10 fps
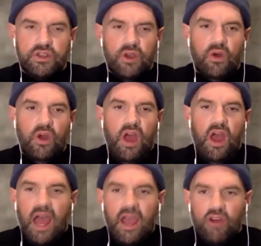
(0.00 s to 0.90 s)
So
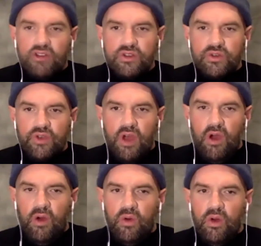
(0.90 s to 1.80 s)
I also
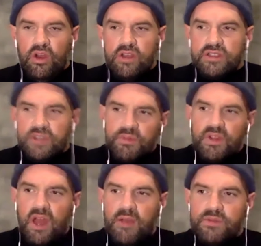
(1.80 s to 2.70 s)
know
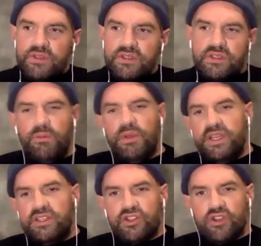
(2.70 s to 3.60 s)
sometimes
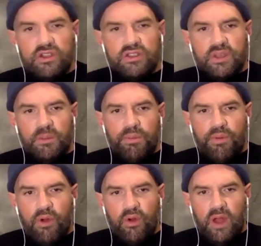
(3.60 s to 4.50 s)
somebody starts some
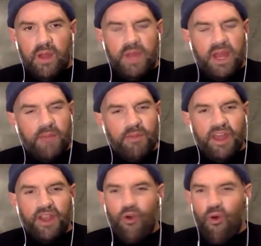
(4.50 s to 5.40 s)
program and I'm
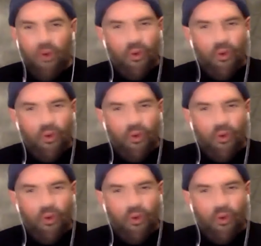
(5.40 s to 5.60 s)
like,